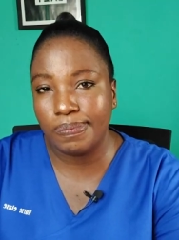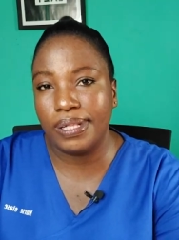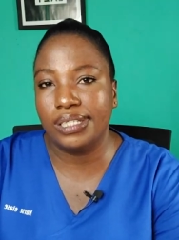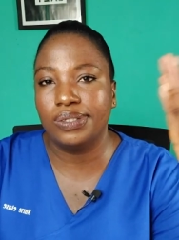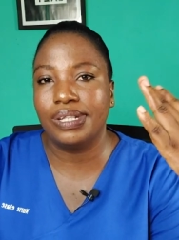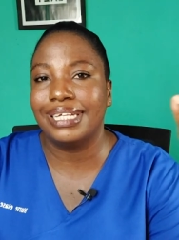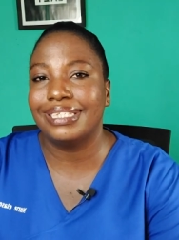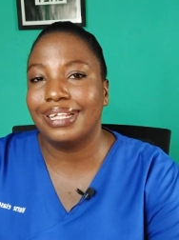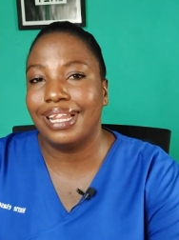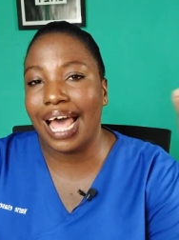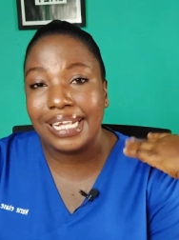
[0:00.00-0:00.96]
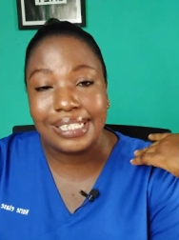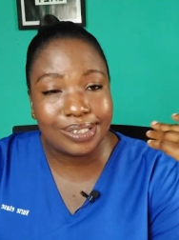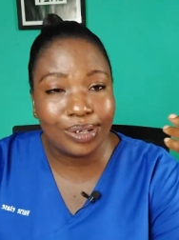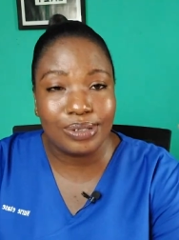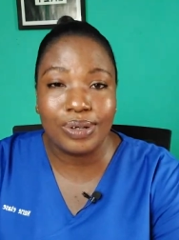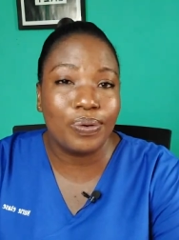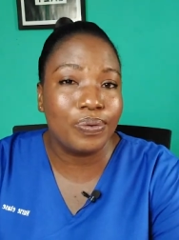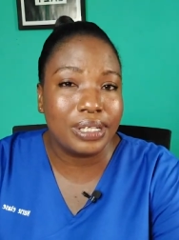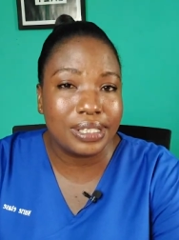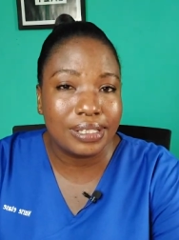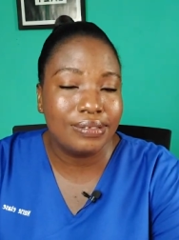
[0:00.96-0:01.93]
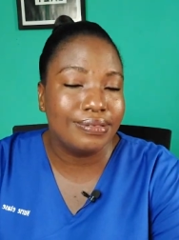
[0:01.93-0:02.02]
place so that light is not
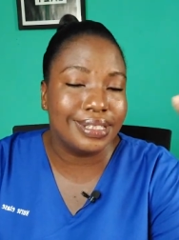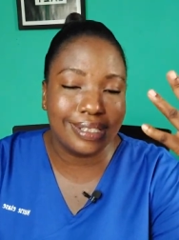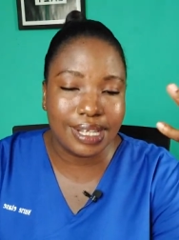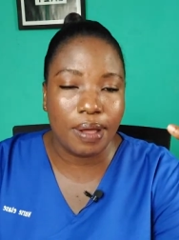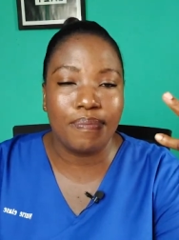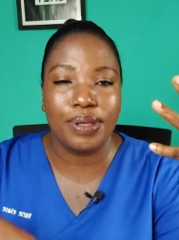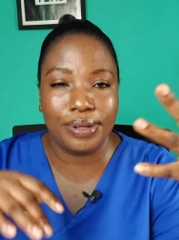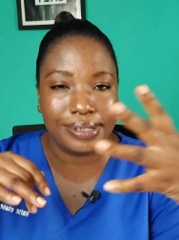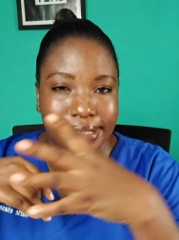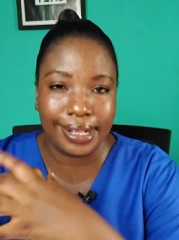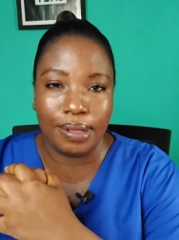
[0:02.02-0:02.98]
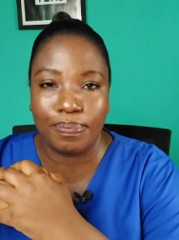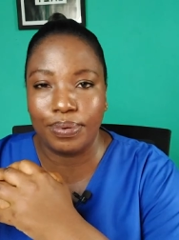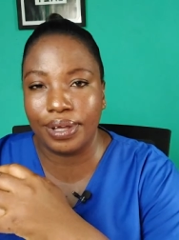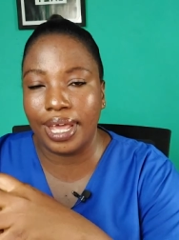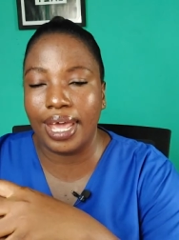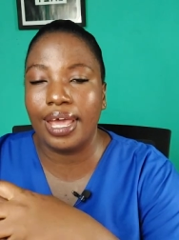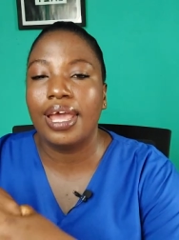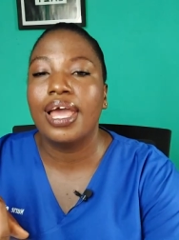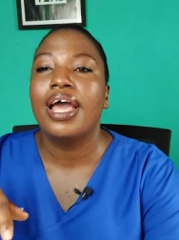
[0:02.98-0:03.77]
always disturbing your sleep okay